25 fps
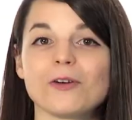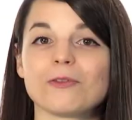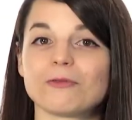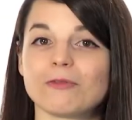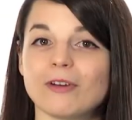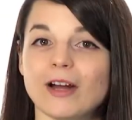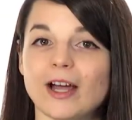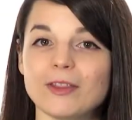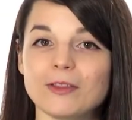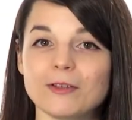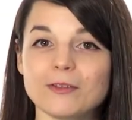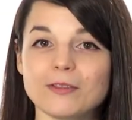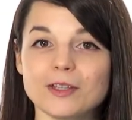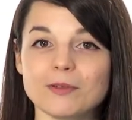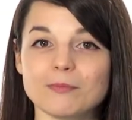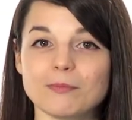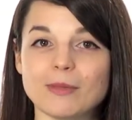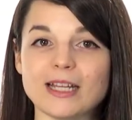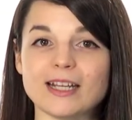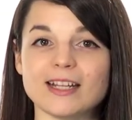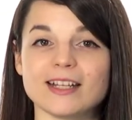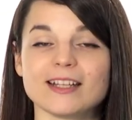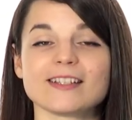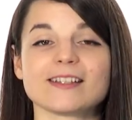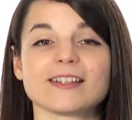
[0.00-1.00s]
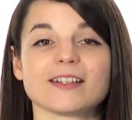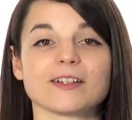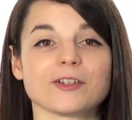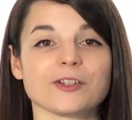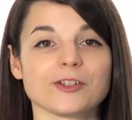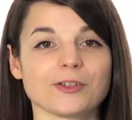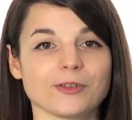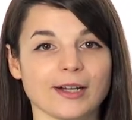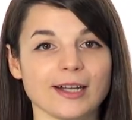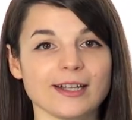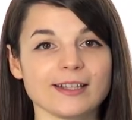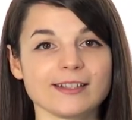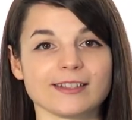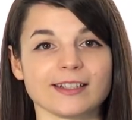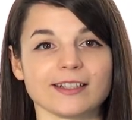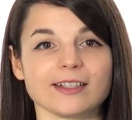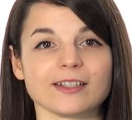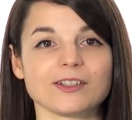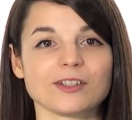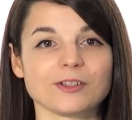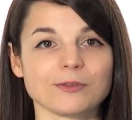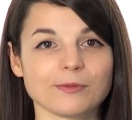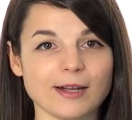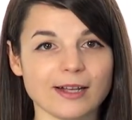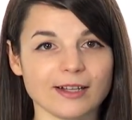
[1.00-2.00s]
rather than meanings that are translated
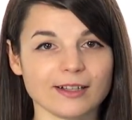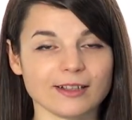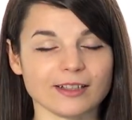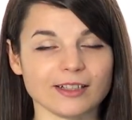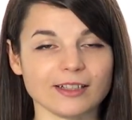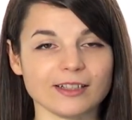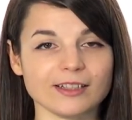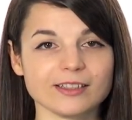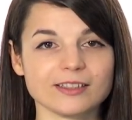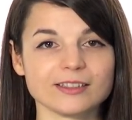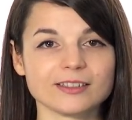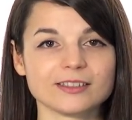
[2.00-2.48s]
directly.